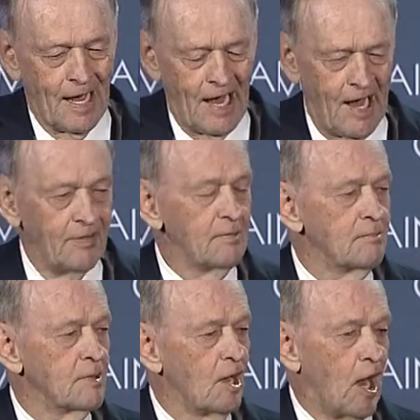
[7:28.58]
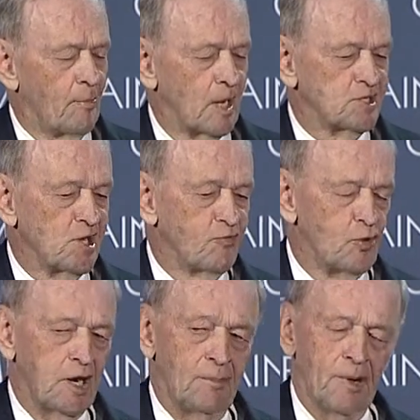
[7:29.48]
And about
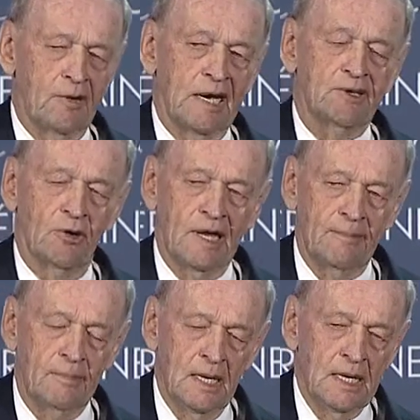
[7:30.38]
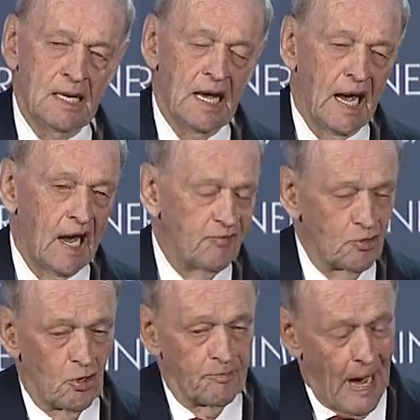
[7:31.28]
softwood lumber, I told him, if you
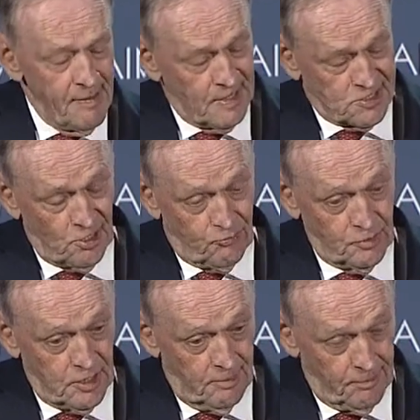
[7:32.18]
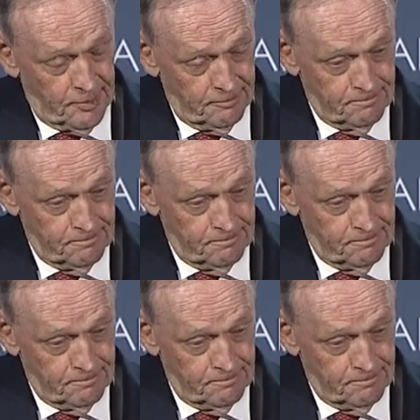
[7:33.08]
don't buy my softwood lumber,